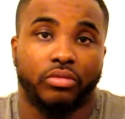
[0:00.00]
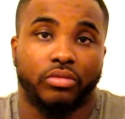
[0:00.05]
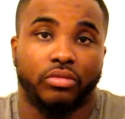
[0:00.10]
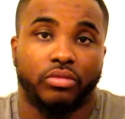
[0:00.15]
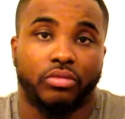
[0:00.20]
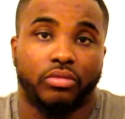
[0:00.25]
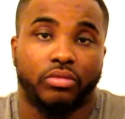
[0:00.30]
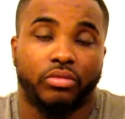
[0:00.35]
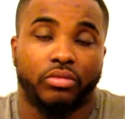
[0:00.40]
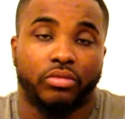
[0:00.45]

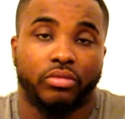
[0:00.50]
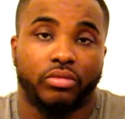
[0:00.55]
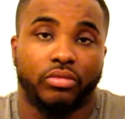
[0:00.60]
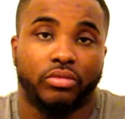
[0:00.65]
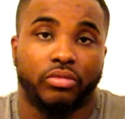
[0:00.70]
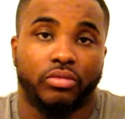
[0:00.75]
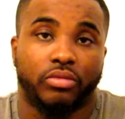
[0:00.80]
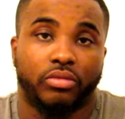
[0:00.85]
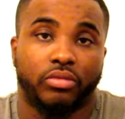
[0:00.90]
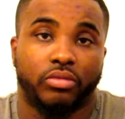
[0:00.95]

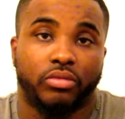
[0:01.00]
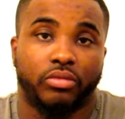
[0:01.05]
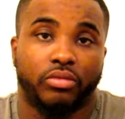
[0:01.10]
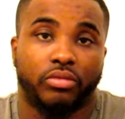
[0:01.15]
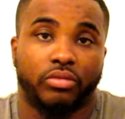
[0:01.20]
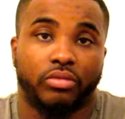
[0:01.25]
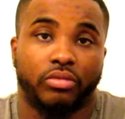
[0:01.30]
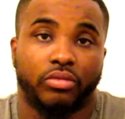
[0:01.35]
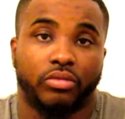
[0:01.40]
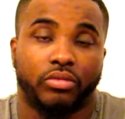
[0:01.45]

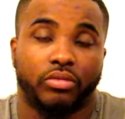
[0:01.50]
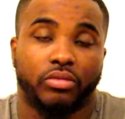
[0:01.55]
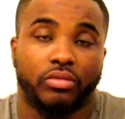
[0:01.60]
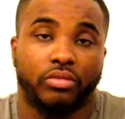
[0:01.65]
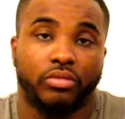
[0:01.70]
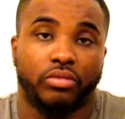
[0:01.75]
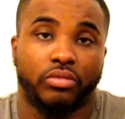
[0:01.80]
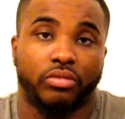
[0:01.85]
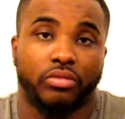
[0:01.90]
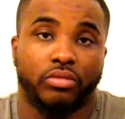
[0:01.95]

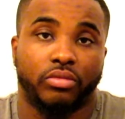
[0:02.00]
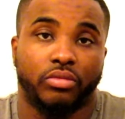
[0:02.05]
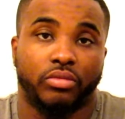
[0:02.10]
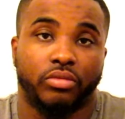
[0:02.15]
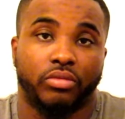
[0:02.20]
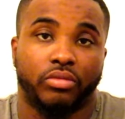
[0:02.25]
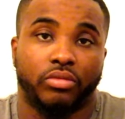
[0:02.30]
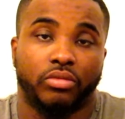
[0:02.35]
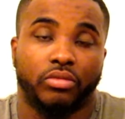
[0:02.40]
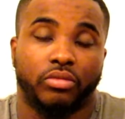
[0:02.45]

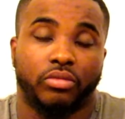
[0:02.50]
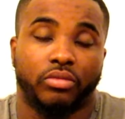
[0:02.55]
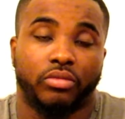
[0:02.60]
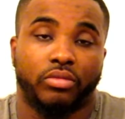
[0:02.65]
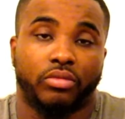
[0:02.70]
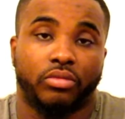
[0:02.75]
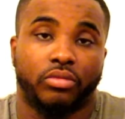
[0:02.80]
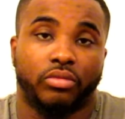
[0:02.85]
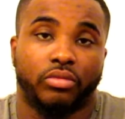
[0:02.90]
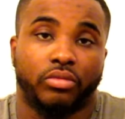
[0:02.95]

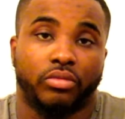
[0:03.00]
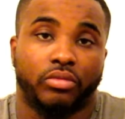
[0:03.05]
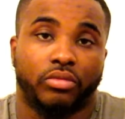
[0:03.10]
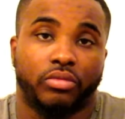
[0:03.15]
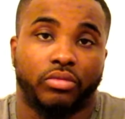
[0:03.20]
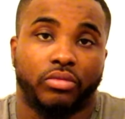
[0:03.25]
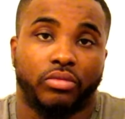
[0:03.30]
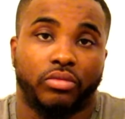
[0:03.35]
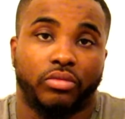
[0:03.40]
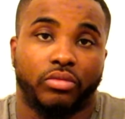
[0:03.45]

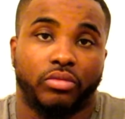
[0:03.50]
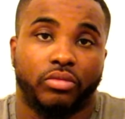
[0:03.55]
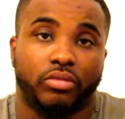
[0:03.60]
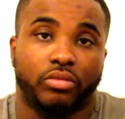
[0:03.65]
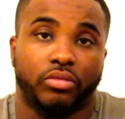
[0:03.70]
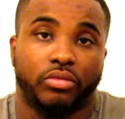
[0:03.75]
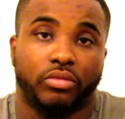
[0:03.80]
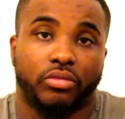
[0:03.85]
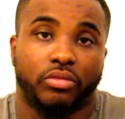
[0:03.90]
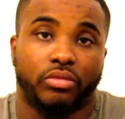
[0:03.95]

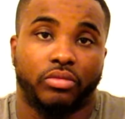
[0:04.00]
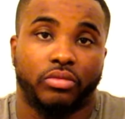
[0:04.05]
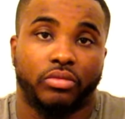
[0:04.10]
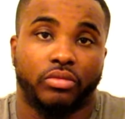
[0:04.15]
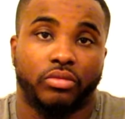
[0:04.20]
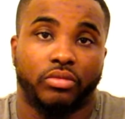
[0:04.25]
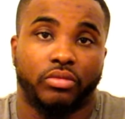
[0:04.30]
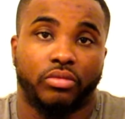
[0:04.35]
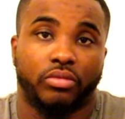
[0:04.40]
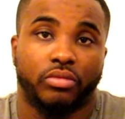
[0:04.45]

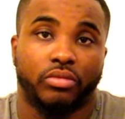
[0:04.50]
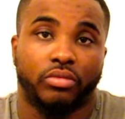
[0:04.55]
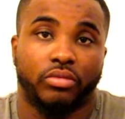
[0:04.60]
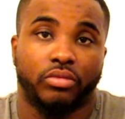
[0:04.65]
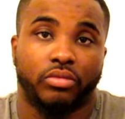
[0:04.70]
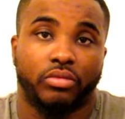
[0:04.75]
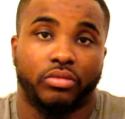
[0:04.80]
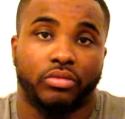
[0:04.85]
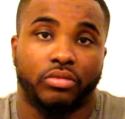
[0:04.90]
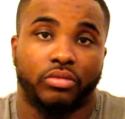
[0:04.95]

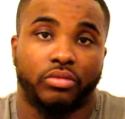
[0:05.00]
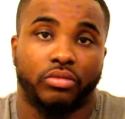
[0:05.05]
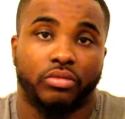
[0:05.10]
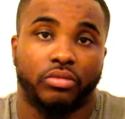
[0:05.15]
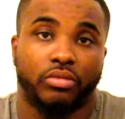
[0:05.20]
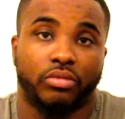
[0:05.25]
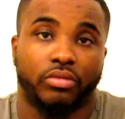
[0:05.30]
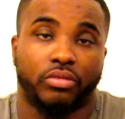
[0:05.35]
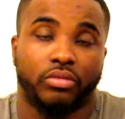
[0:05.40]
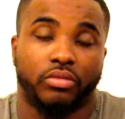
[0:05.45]

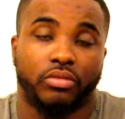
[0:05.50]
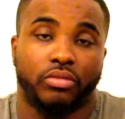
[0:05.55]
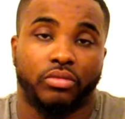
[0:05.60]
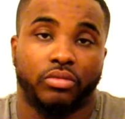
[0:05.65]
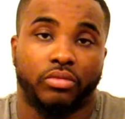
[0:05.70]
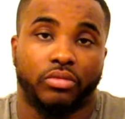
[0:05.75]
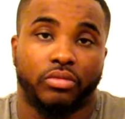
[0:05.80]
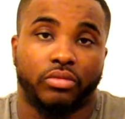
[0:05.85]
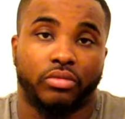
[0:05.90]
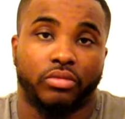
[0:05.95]

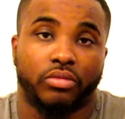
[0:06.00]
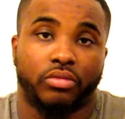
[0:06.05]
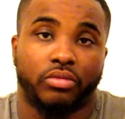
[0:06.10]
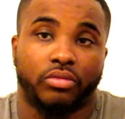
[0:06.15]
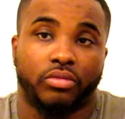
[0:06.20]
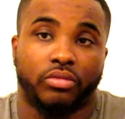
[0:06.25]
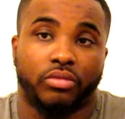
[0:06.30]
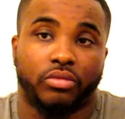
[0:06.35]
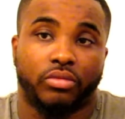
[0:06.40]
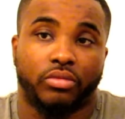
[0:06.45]

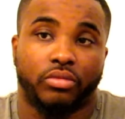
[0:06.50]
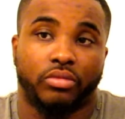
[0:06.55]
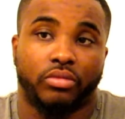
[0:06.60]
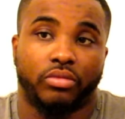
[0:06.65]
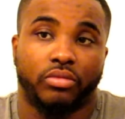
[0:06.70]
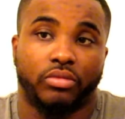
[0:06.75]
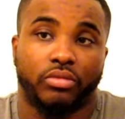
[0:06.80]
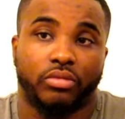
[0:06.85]
[no speech]